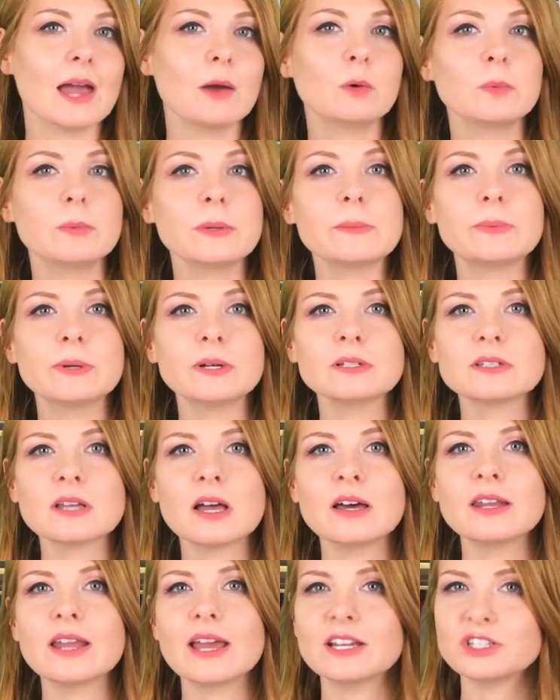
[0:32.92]
and will be built
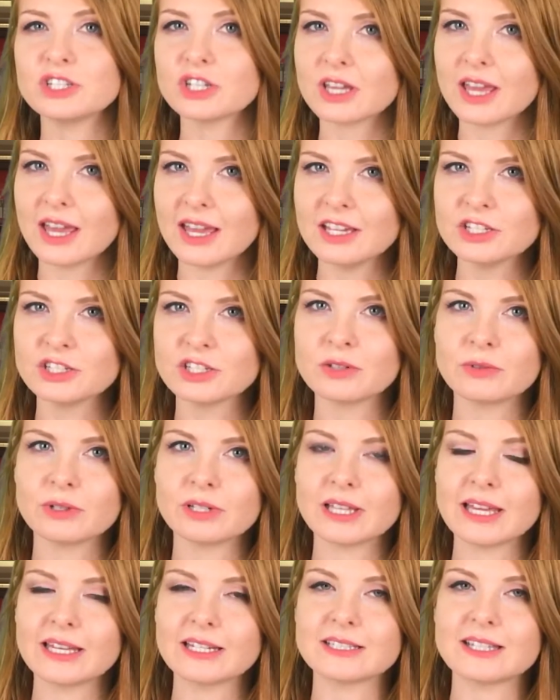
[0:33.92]
on education
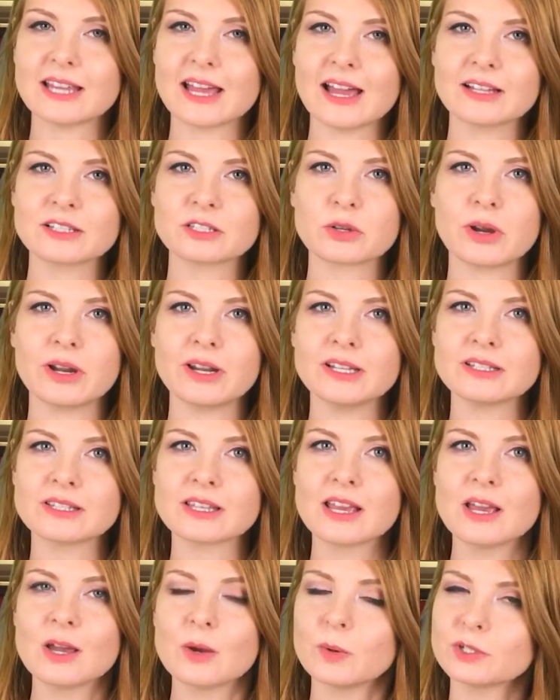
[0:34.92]
related tax
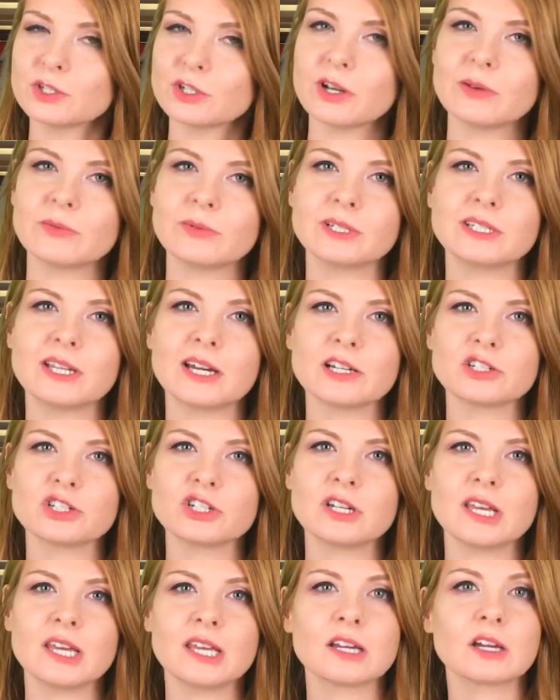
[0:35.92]
credits, which are a
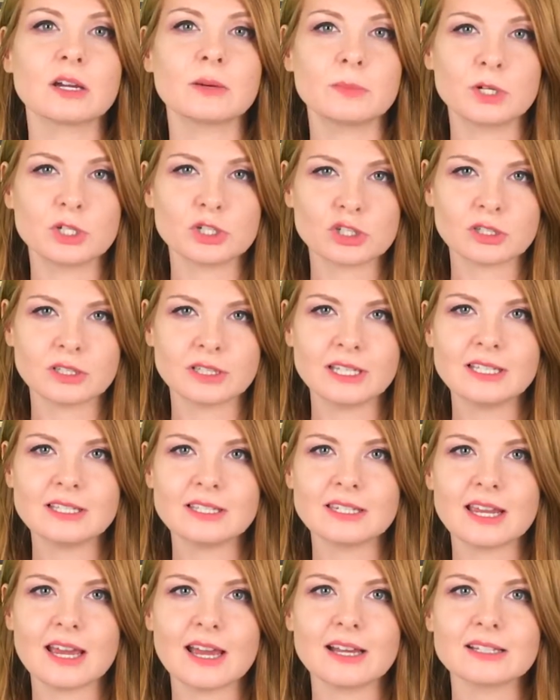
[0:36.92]
reduction in commercial
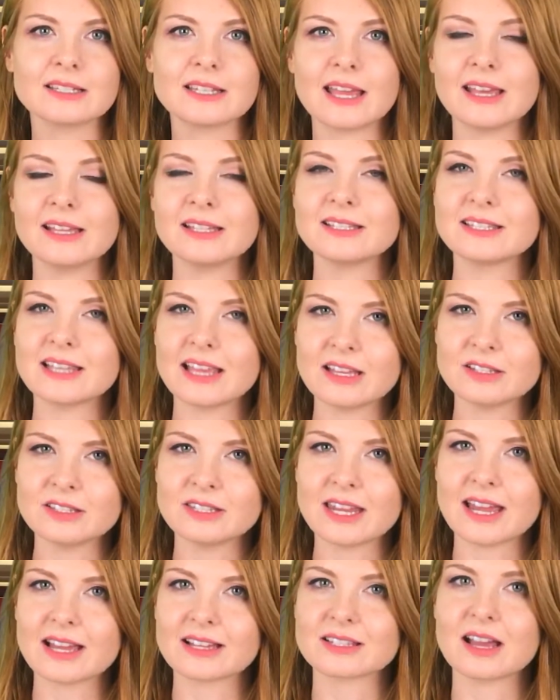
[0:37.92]
lease tax and sales
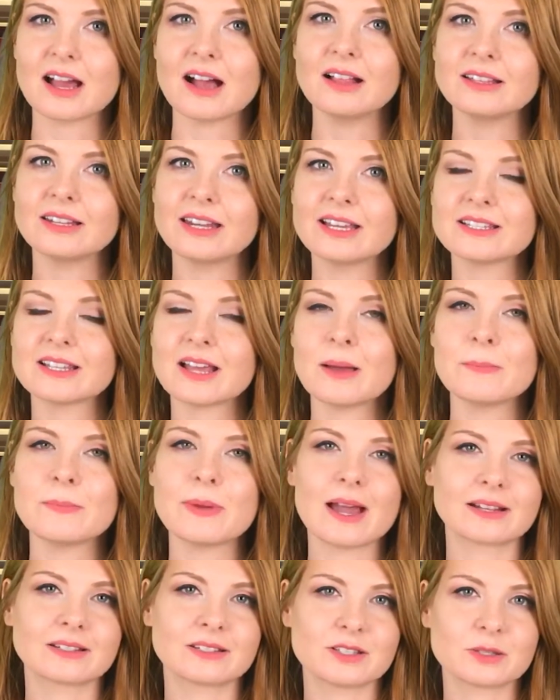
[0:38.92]
tax holidays on
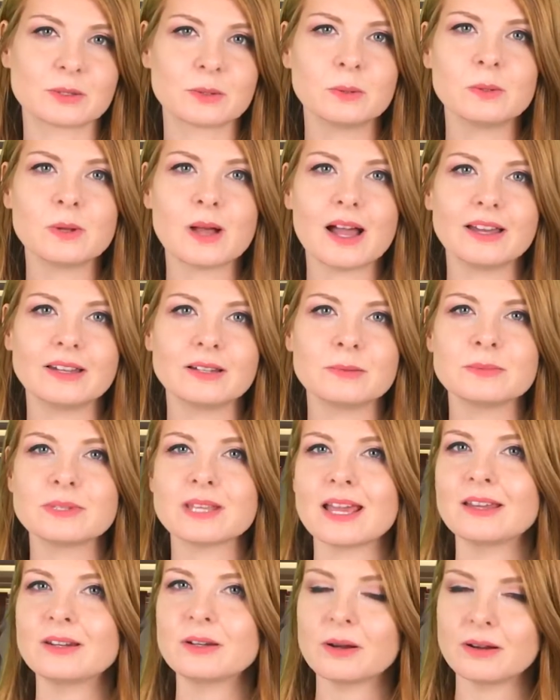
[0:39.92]
back to school items
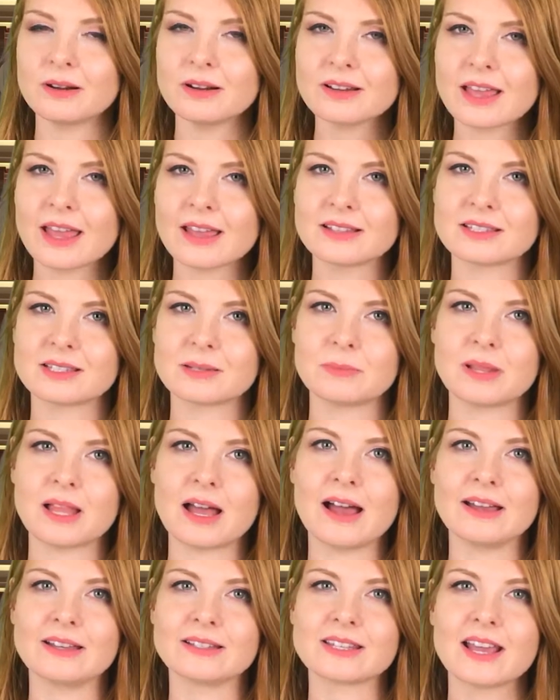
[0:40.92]
and hurricane
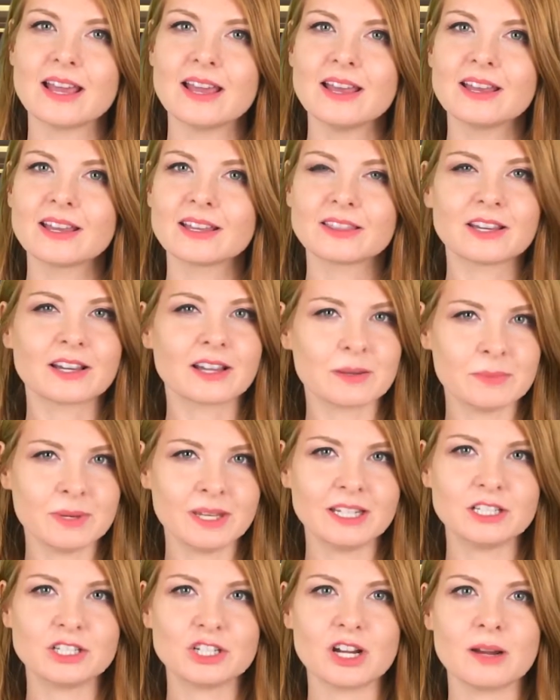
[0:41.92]
supplies. The
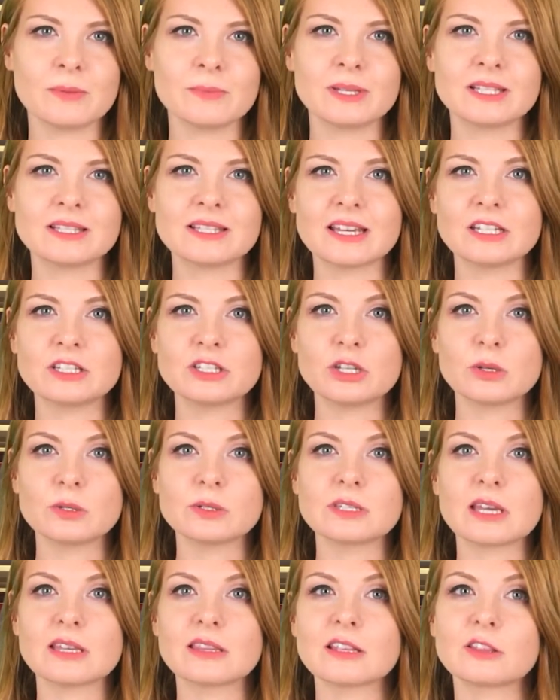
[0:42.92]
committee chairman said
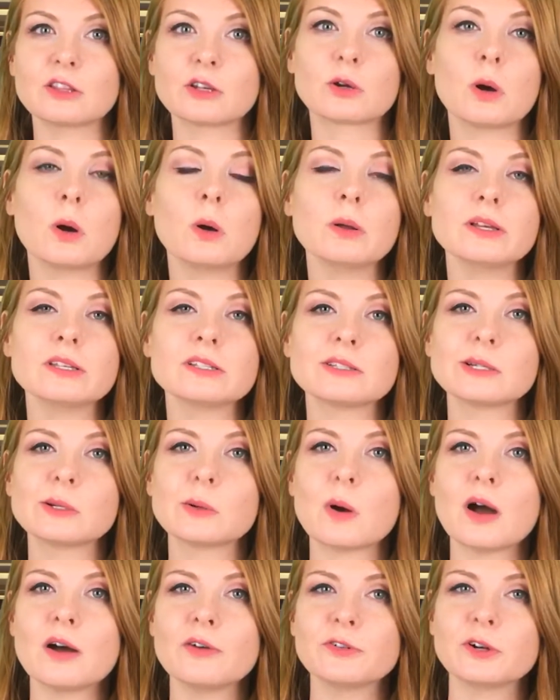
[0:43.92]
Tuesday that the goal is
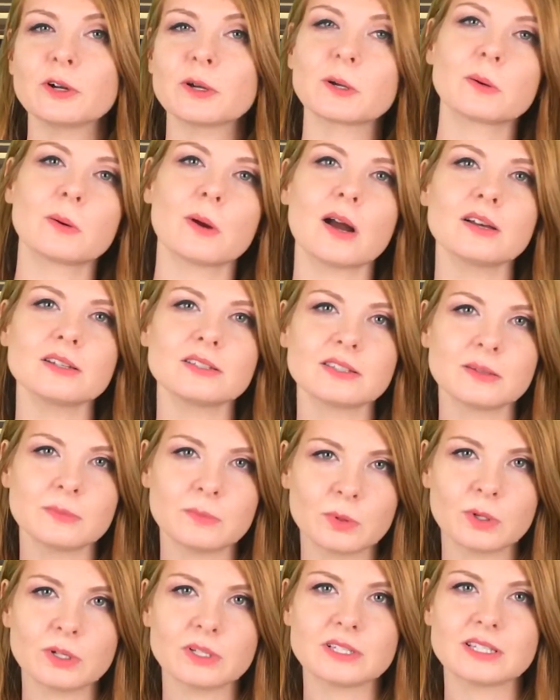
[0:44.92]
to offer across the
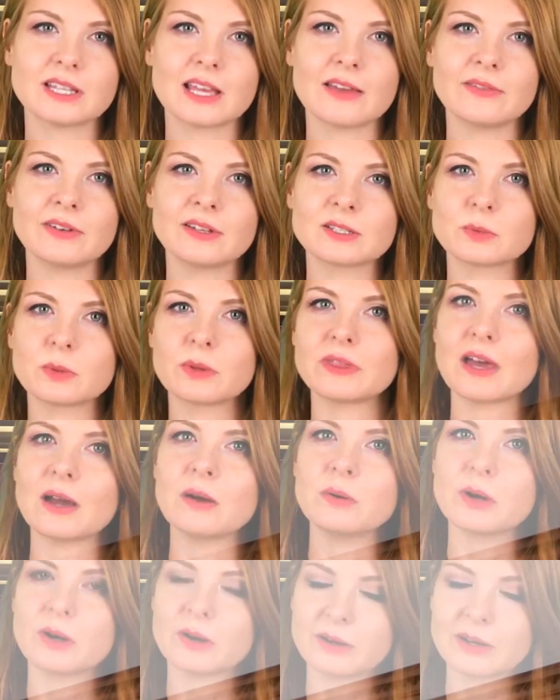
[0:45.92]
board savings without